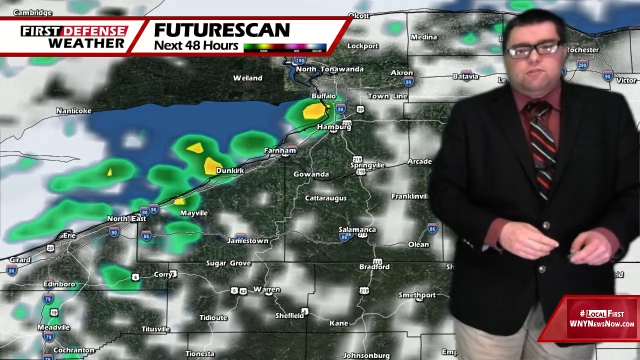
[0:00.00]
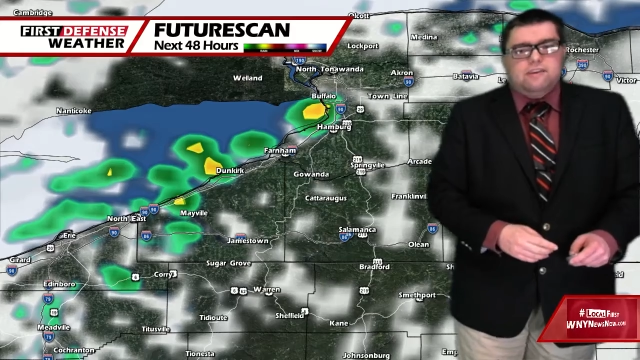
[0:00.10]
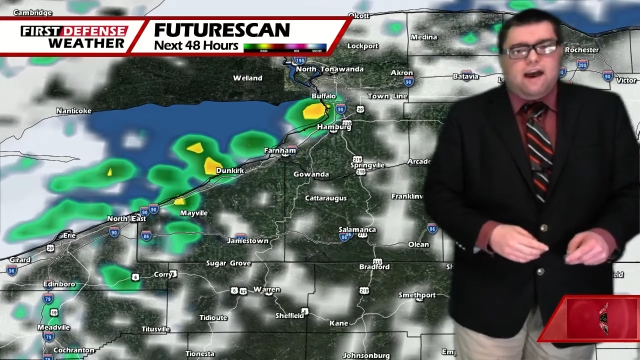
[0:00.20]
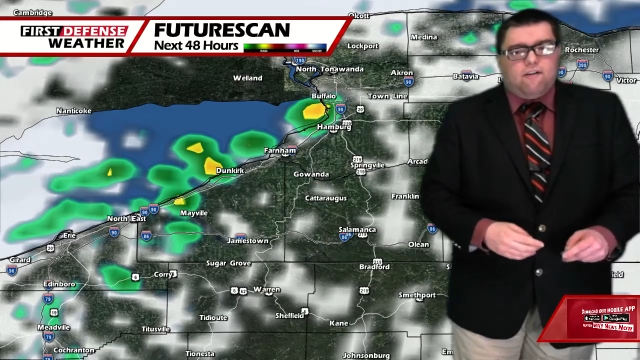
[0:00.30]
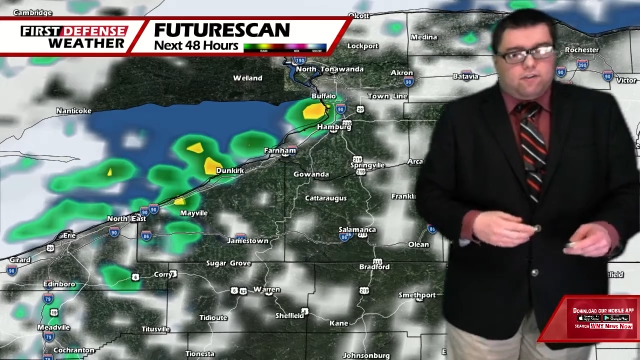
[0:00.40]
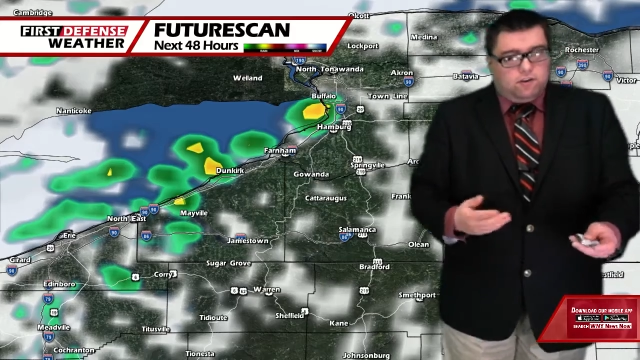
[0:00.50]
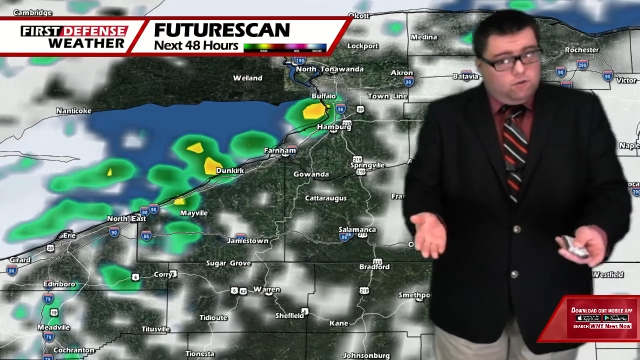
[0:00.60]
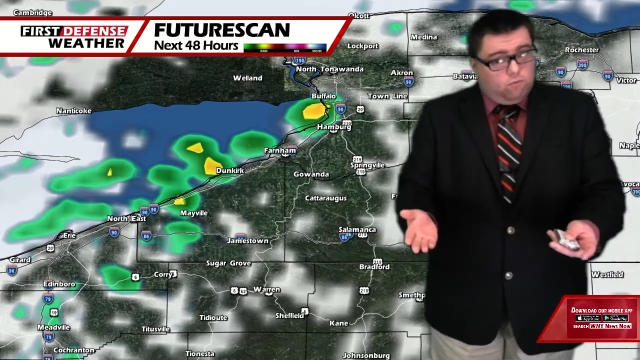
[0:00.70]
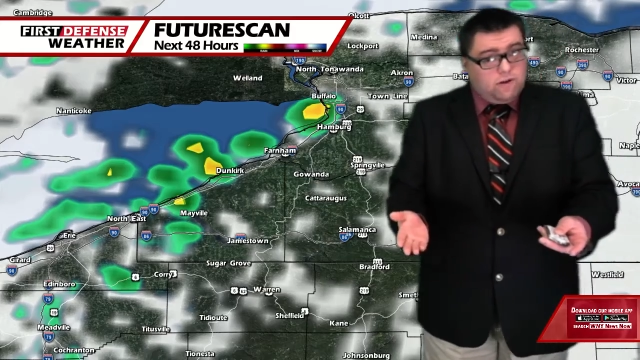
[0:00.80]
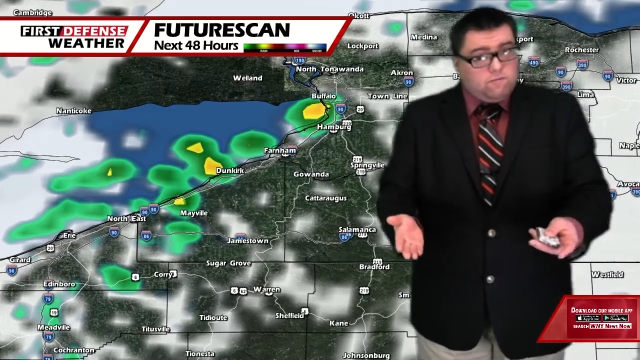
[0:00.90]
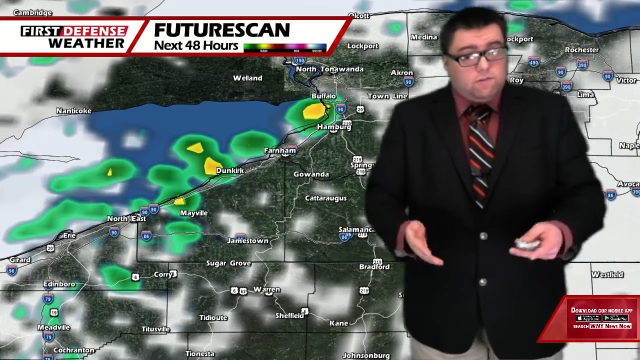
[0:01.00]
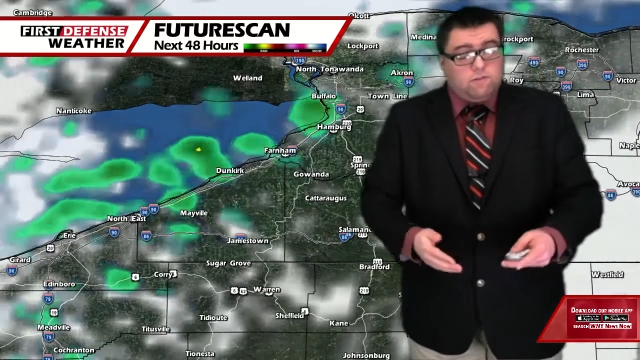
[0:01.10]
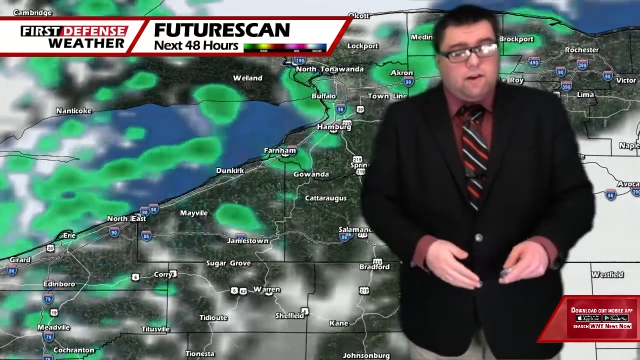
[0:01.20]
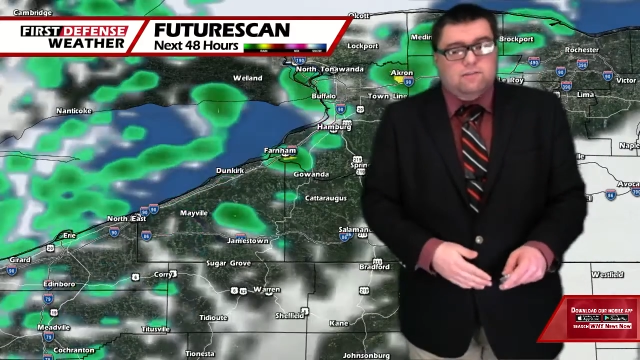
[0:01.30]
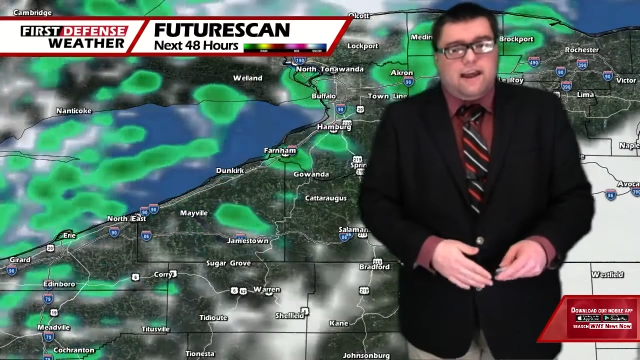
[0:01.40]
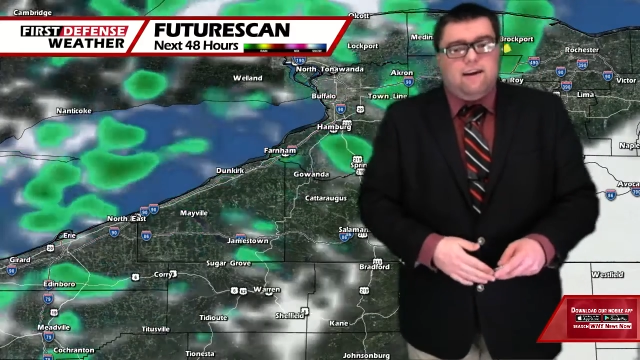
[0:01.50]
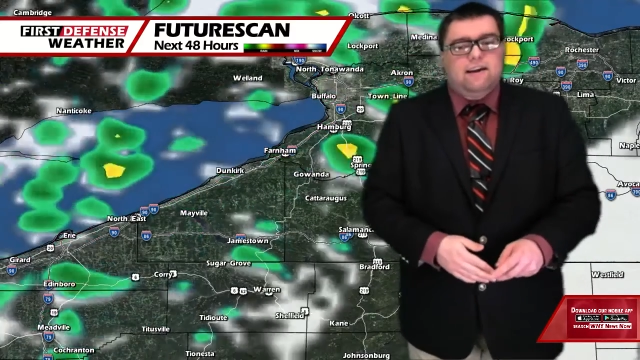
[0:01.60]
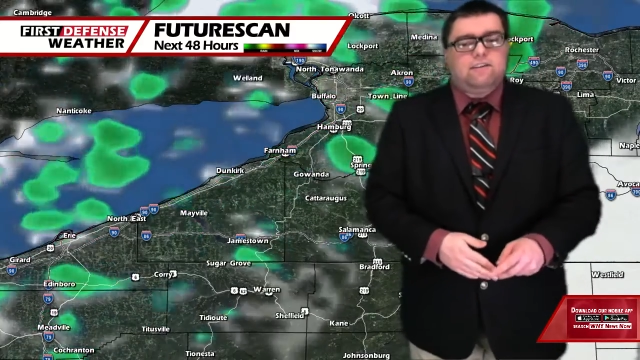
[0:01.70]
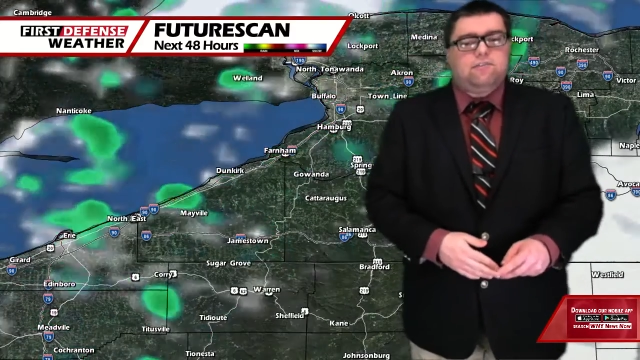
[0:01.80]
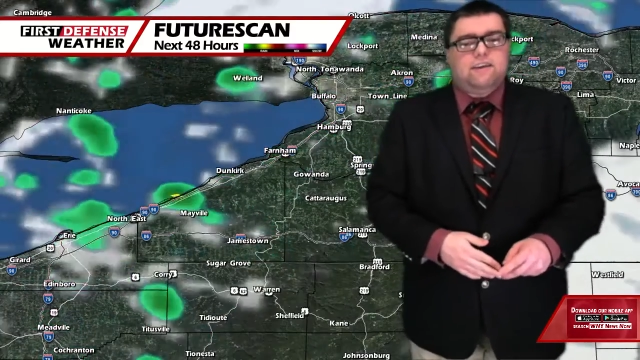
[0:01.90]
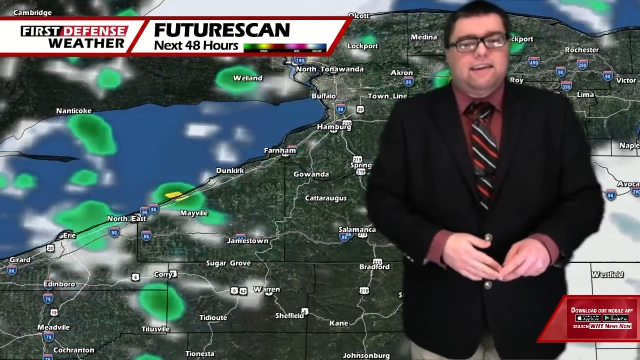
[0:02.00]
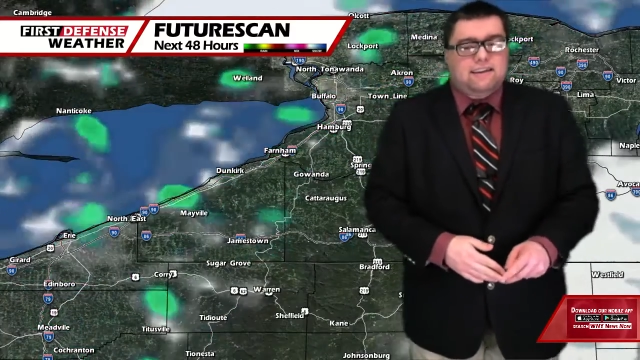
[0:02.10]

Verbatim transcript: the afternoon. Wouldn't rule those out. I do think